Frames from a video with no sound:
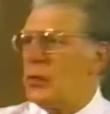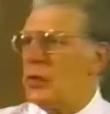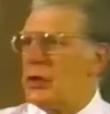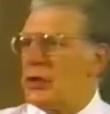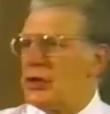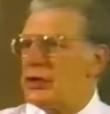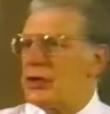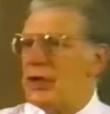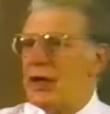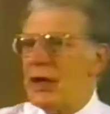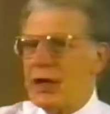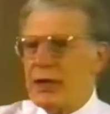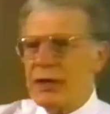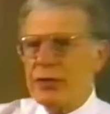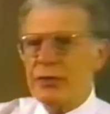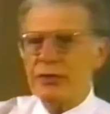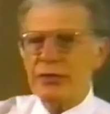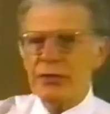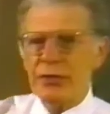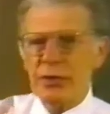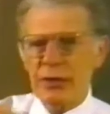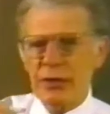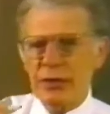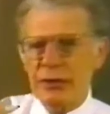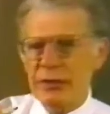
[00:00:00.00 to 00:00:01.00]
which
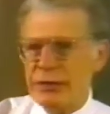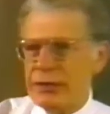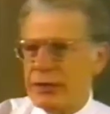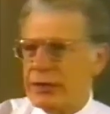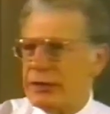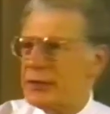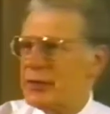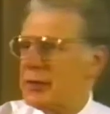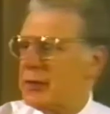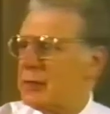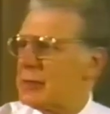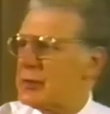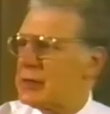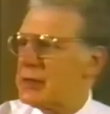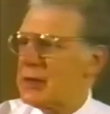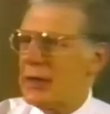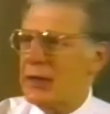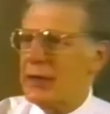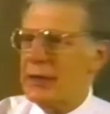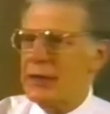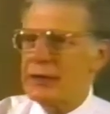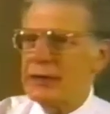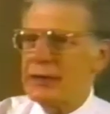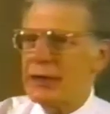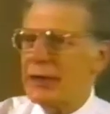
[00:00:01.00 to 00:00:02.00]
is to the systems
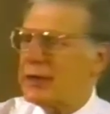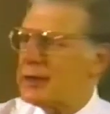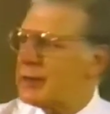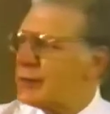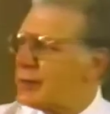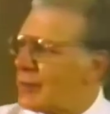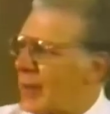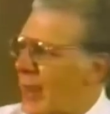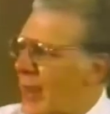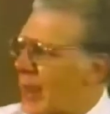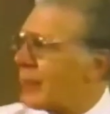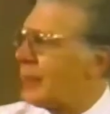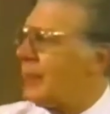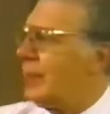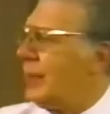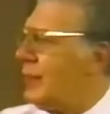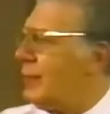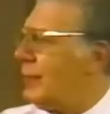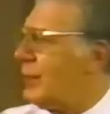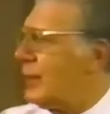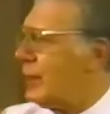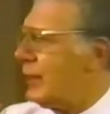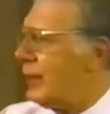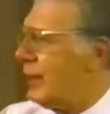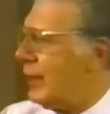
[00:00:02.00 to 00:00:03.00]
age exactly
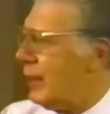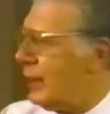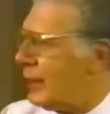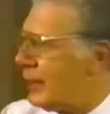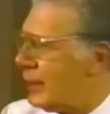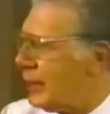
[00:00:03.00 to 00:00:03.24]
what the